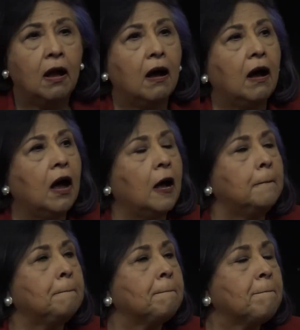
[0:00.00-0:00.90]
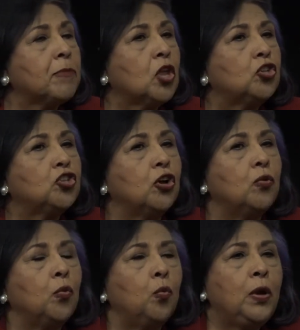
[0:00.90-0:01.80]
Um,
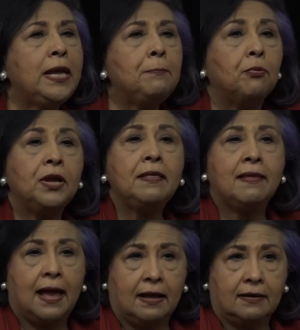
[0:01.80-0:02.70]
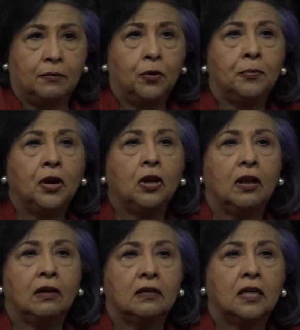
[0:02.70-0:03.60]
so we bring that. We bring
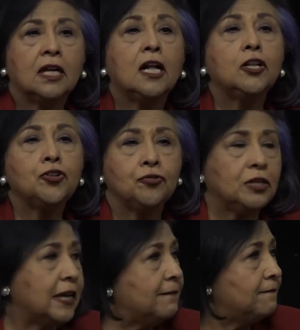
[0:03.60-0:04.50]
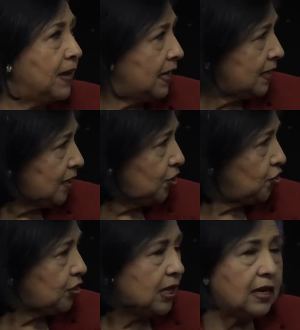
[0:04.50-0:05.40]
a, a, cultural
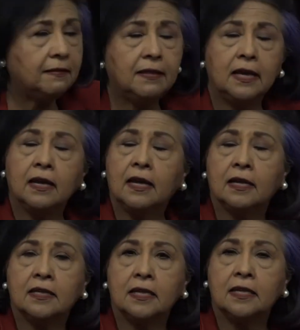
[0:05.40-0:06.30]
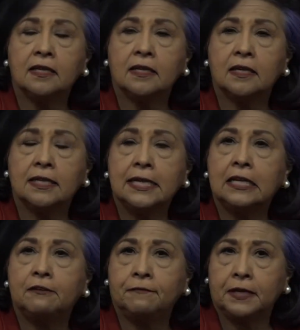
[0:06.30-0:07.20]
advantage that I think is, is
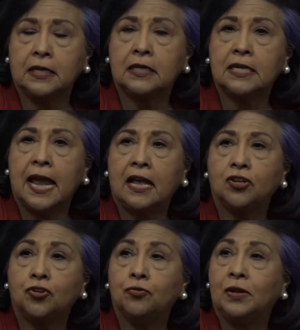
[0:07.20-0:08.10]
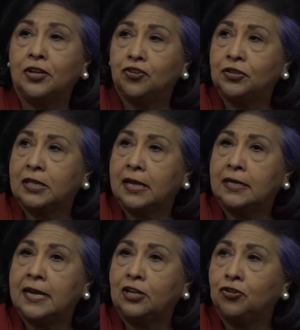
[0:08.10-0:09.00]
significant as you
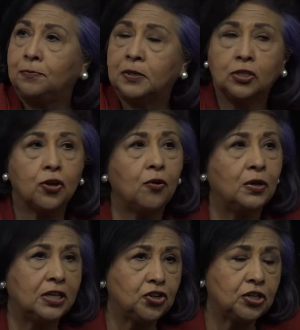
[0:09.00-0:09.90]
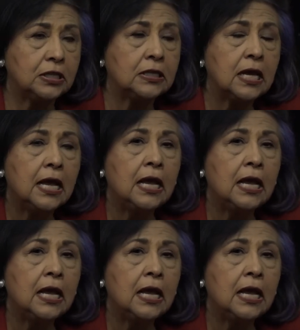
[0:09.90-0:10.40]
legislate, as you build coalitions.